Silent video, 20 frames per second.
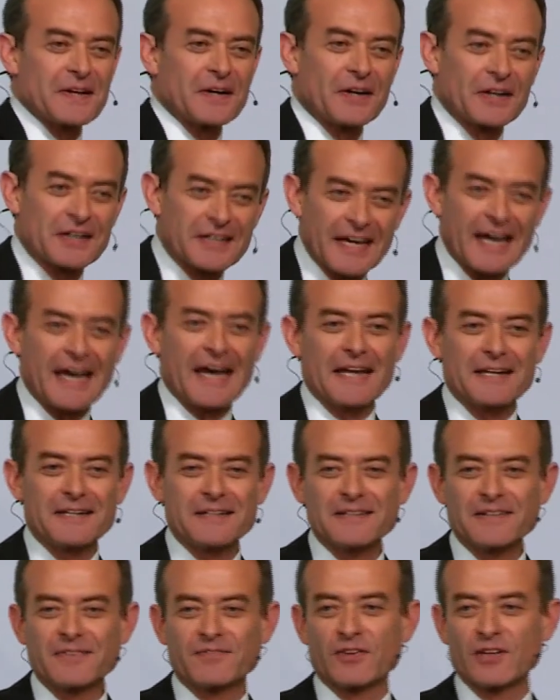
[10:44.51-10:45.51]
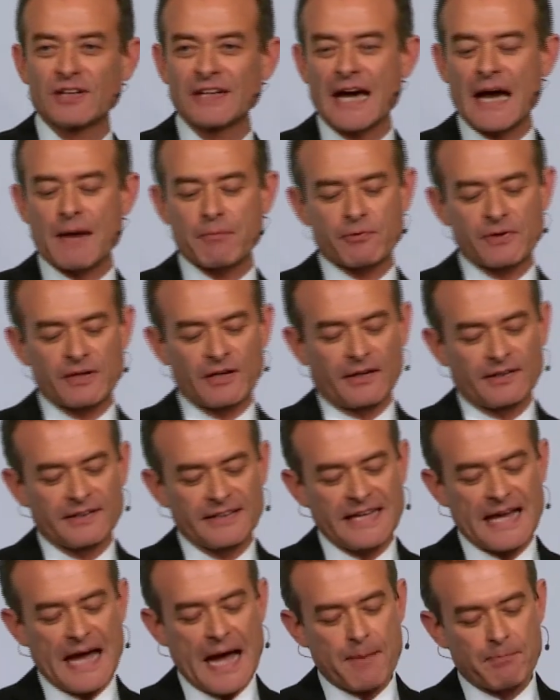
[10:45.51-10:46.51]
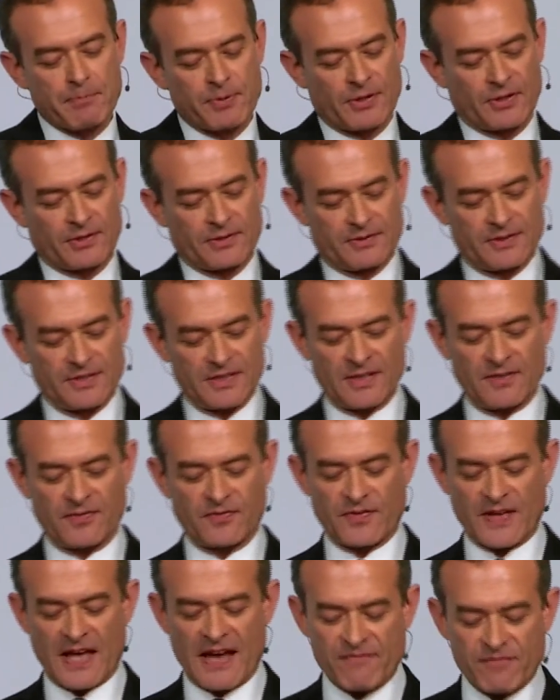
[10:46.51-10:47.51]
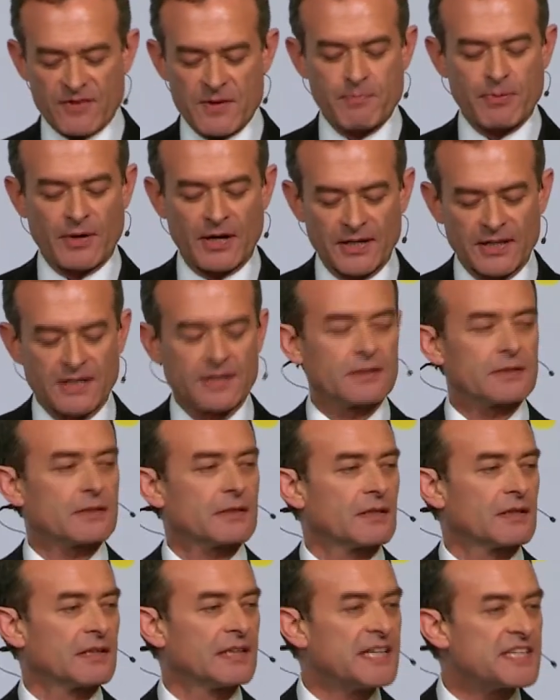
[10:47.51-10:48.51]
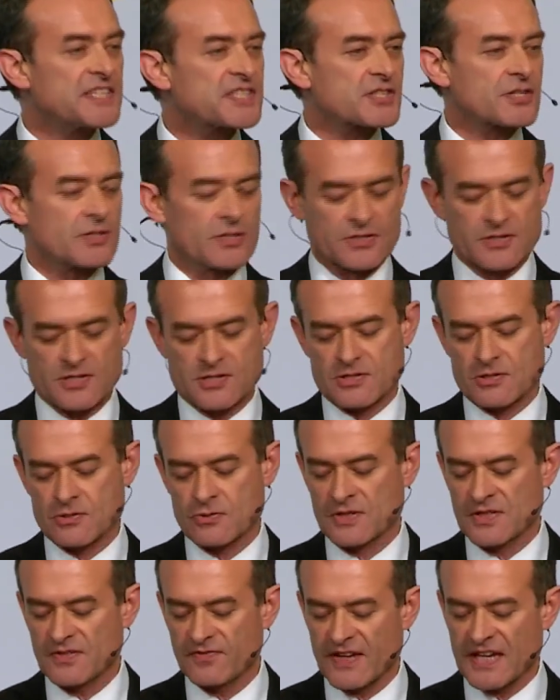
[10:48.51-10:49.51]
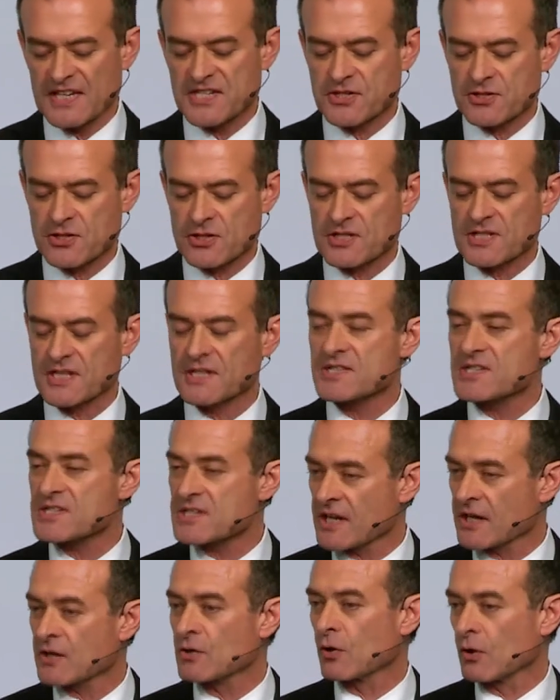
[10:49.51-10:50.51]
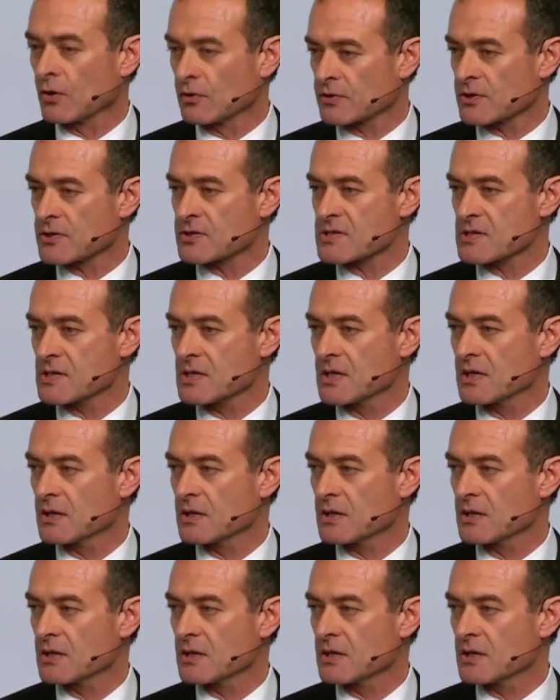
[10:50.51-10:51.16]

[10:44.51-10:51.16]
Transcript: again, the lab will only happen if everybody listens to investors and stakeholders.